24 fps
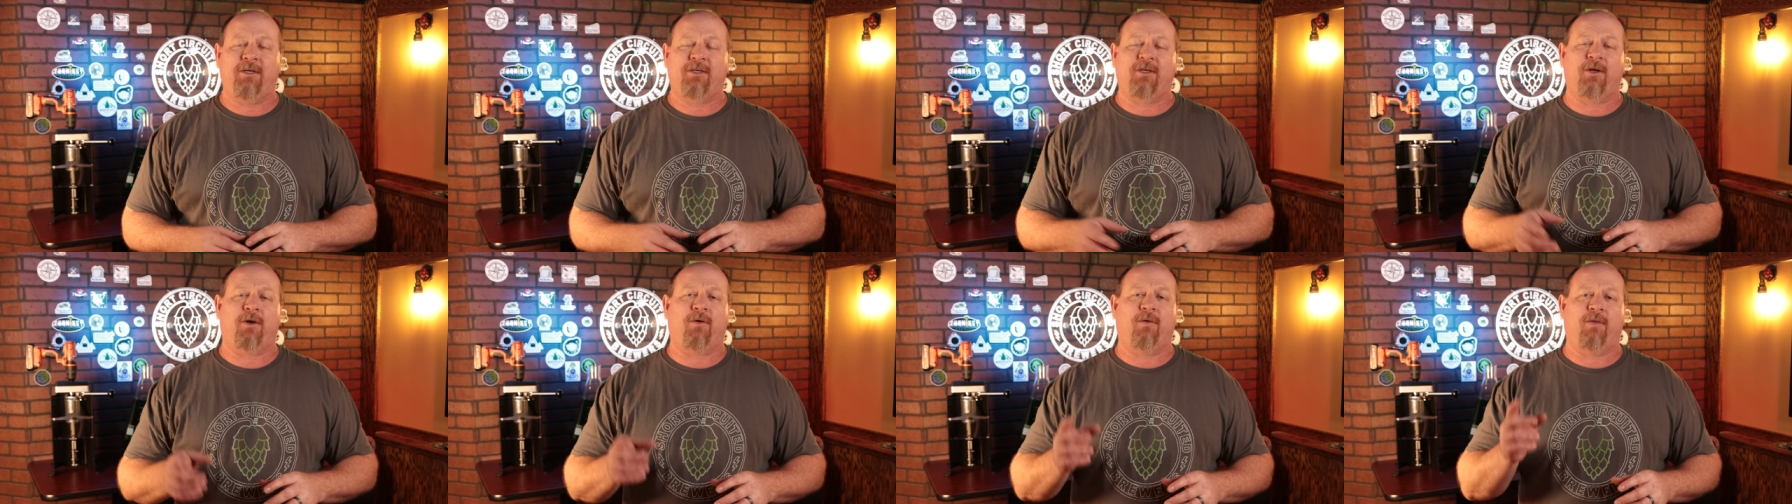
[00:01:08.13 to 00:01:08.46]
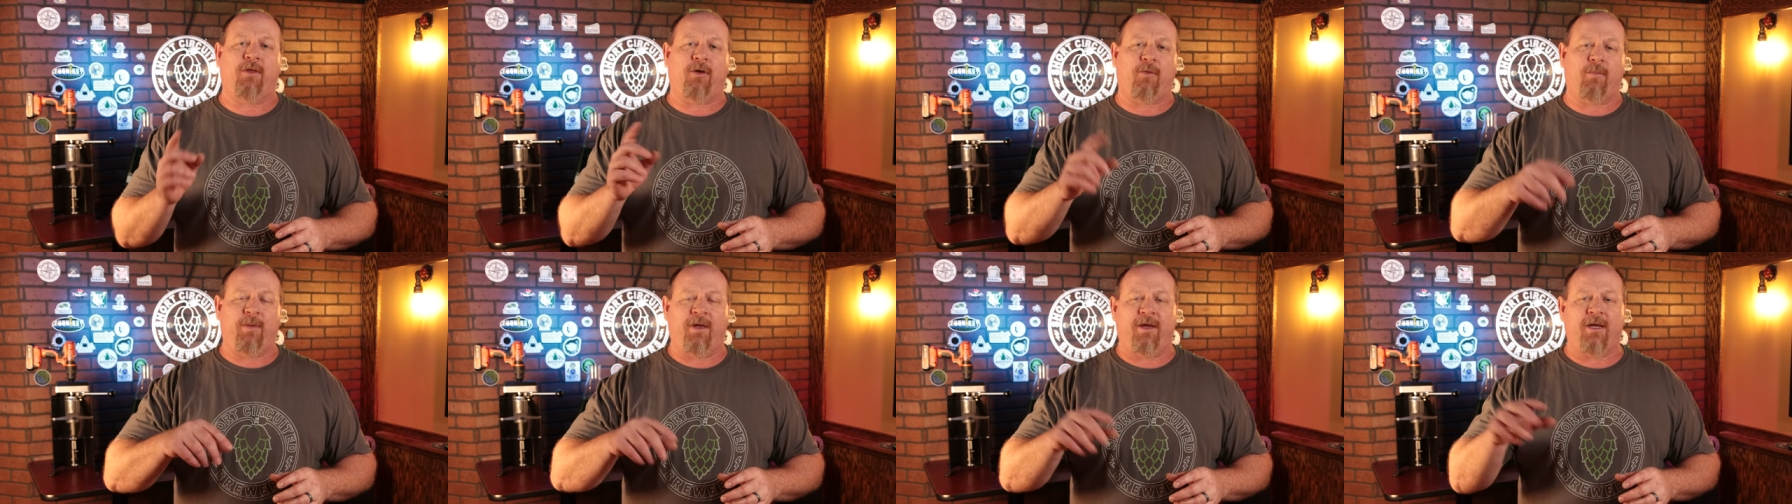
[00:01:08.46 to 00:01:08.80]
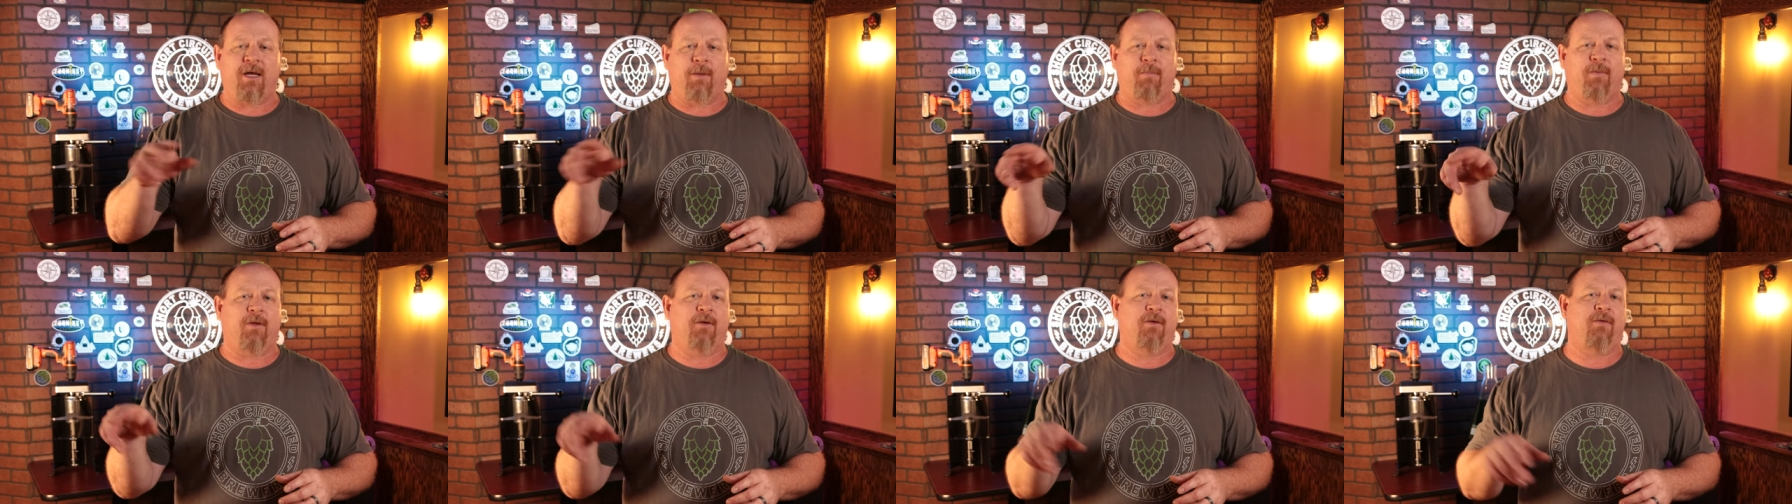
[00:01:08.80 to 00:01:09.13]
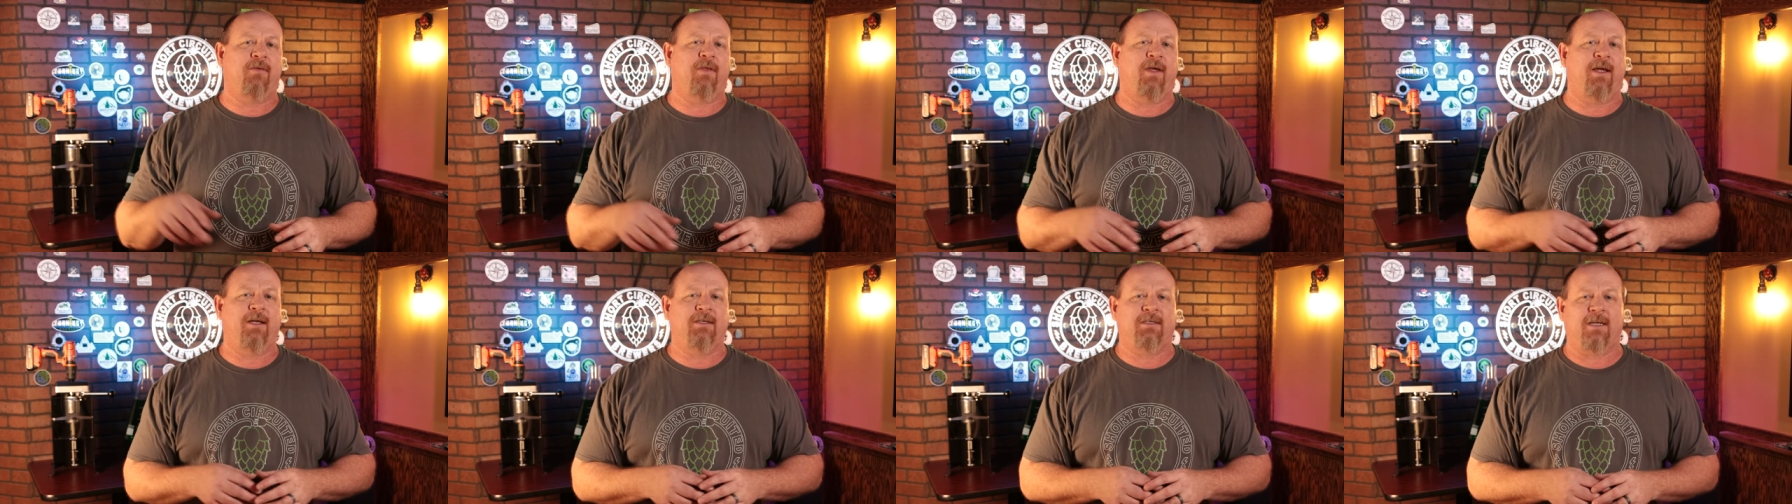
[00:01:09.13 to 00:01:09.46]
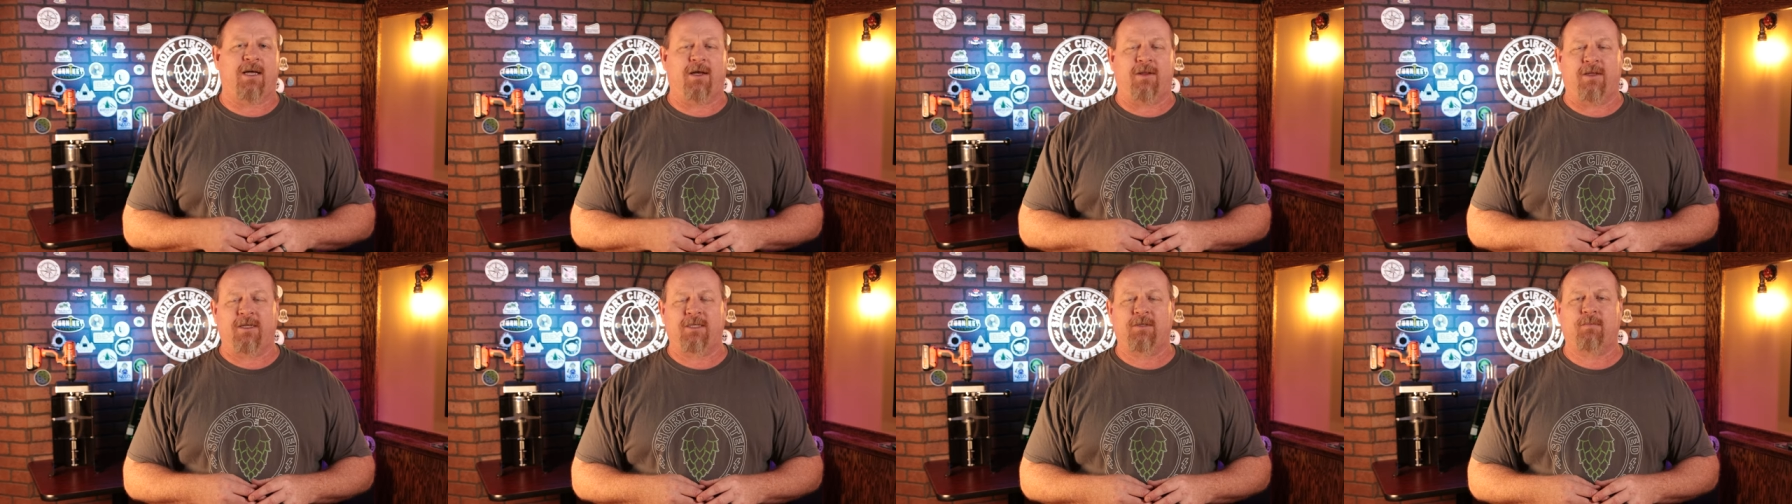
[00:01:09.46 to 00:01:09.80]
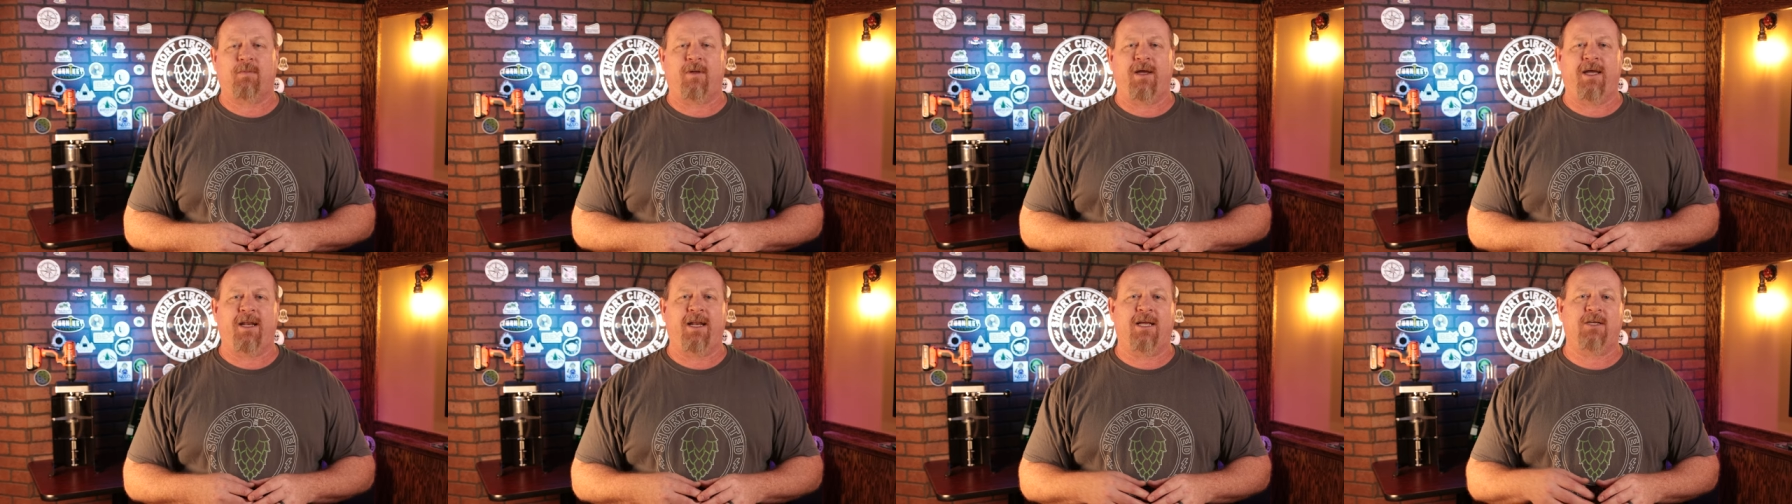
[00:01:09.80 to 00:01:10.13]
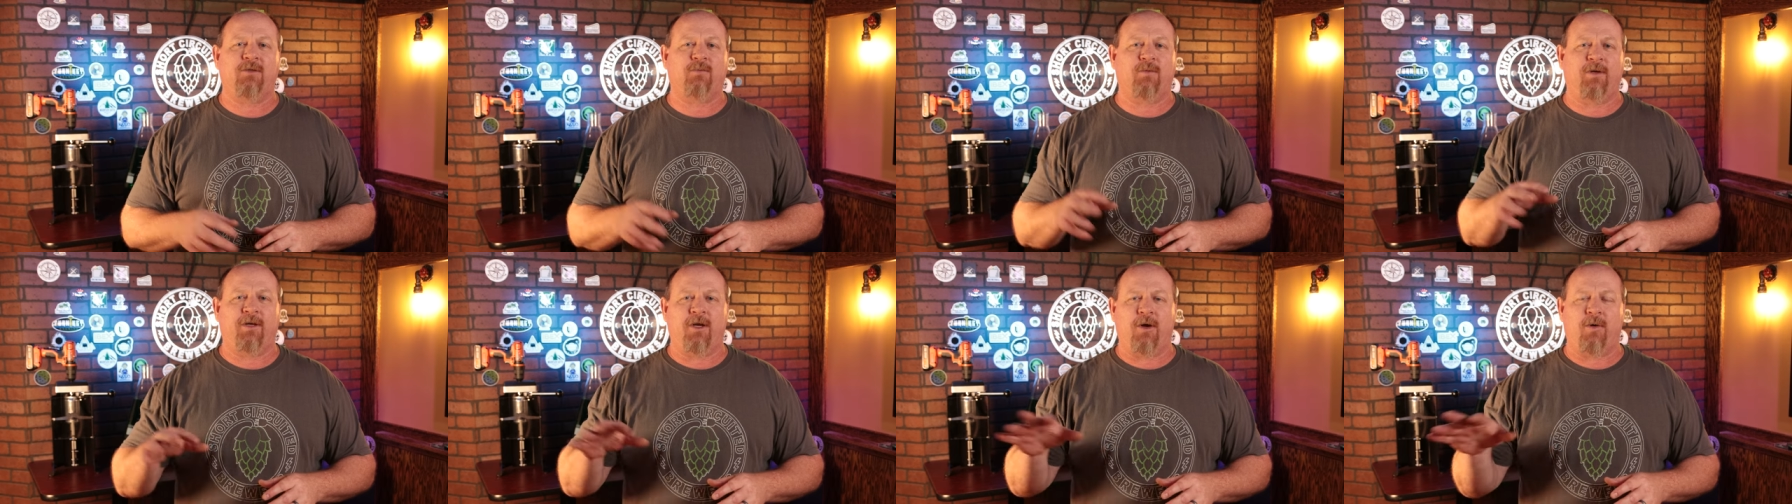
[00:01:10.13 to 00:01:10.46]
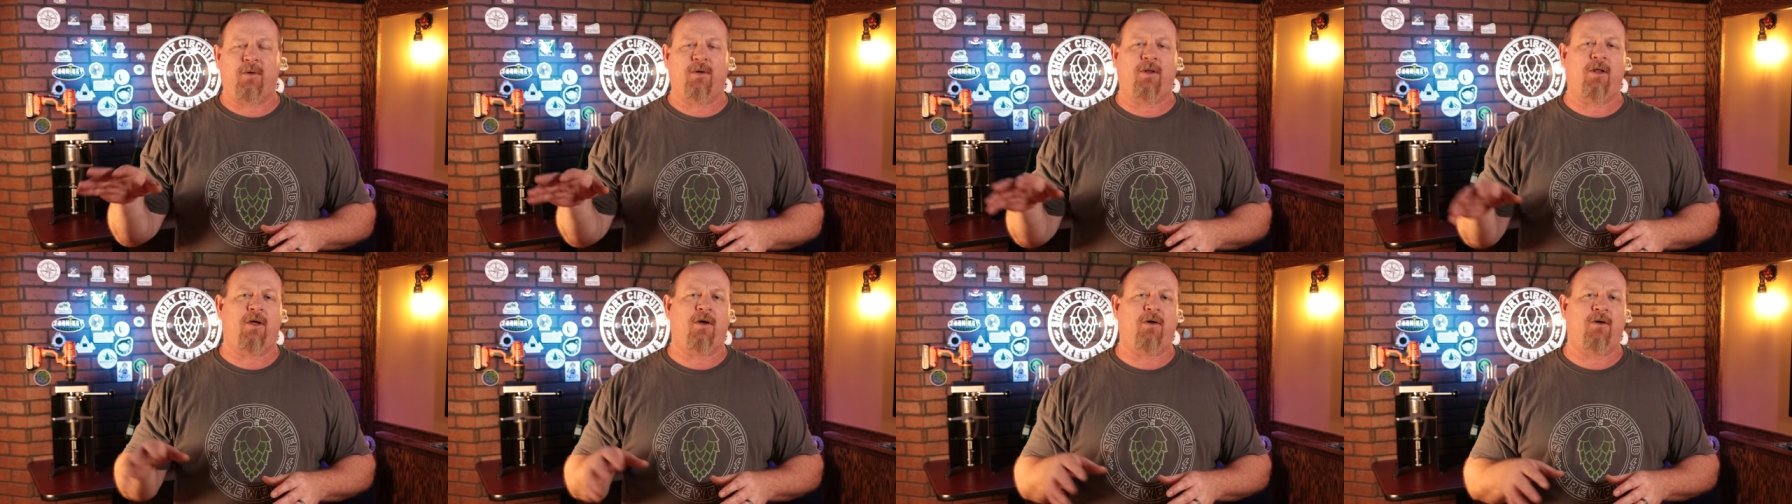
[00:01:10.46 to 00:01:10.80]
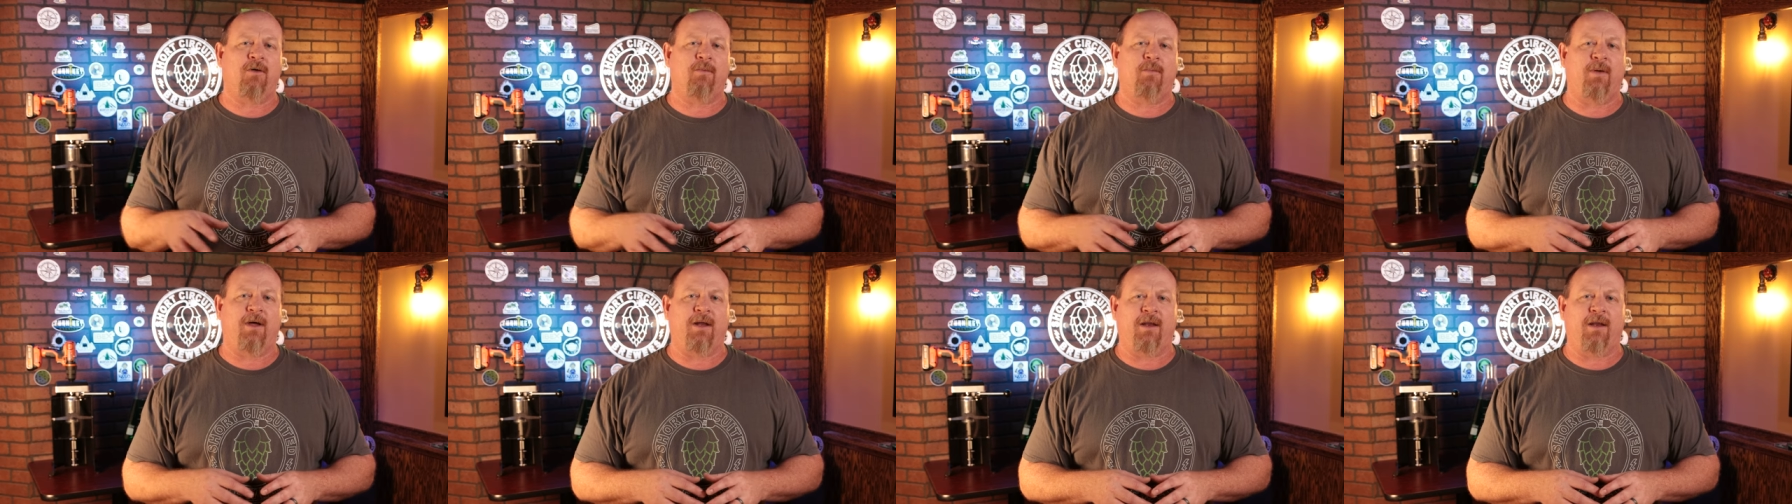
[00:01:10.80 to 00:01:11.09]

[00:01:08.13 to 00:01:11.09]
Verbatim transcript: so there'll be a couple other things I'll explain as we go along,